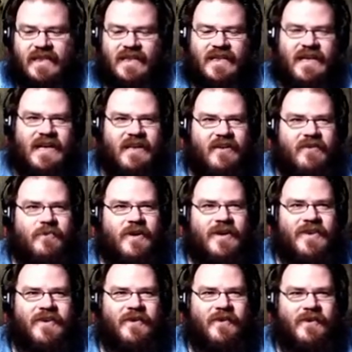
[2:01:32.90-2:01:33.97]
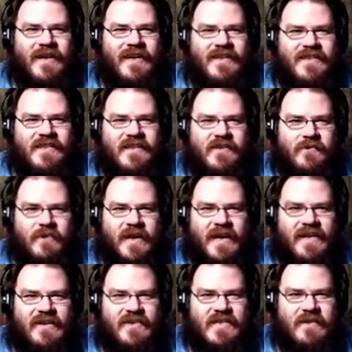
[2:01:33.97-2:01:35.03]
I love Breath of the Wild too, but I
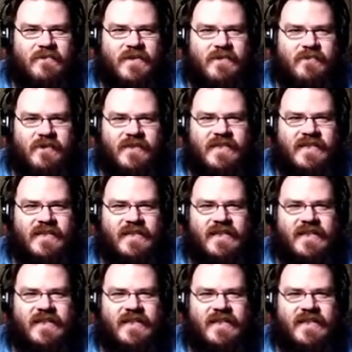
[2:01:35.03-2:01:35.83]
know some people didn't